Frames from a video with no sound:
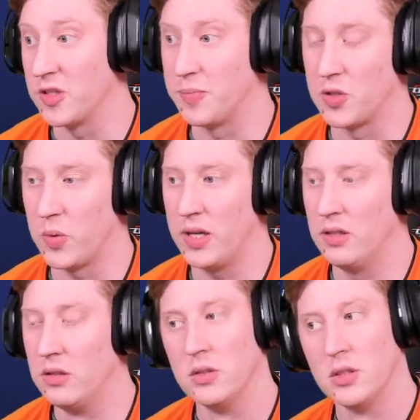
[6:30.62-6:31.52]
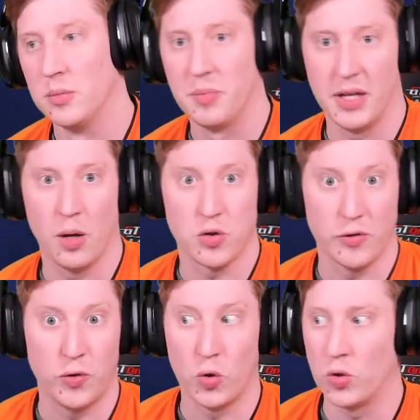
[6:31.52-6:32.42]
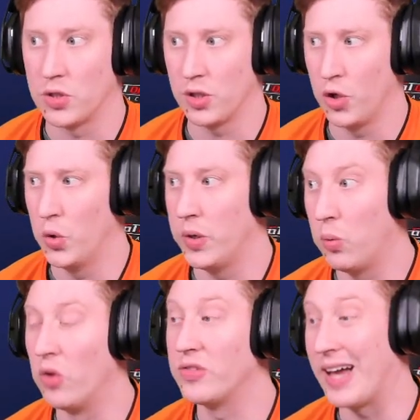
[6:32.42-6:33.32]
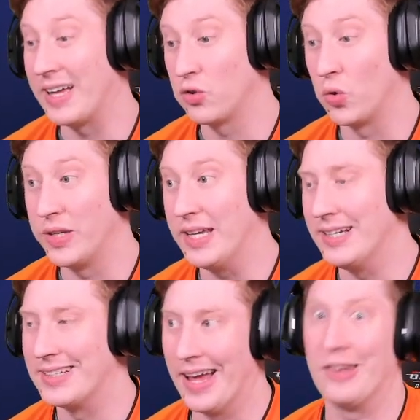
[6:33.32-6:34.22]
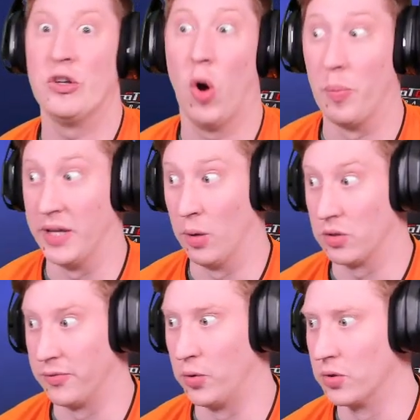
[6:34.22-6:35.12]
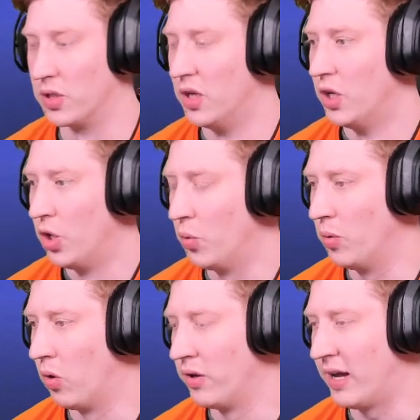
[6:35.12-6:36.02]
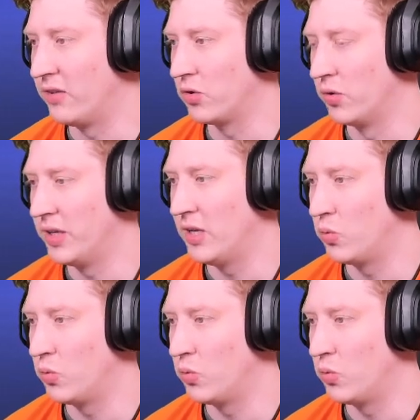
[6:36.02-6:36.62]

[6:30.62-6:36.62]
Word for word: between being able to afford who we want and or need and not being able to afford who we want and or need.